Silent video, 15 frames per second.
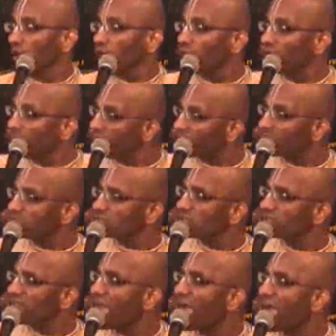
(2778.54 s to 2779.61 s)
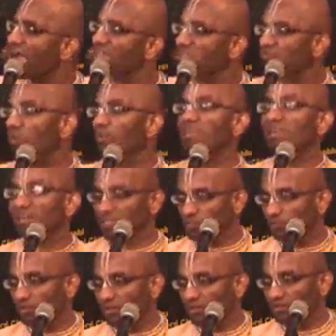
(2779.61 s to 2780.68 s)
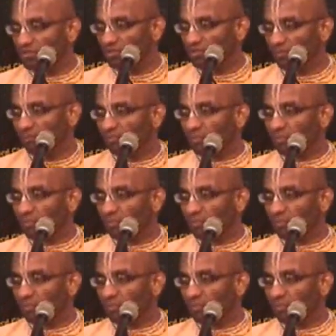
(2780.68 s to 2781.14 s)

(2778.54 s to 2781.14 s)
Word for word: One becomes detached from other experiences.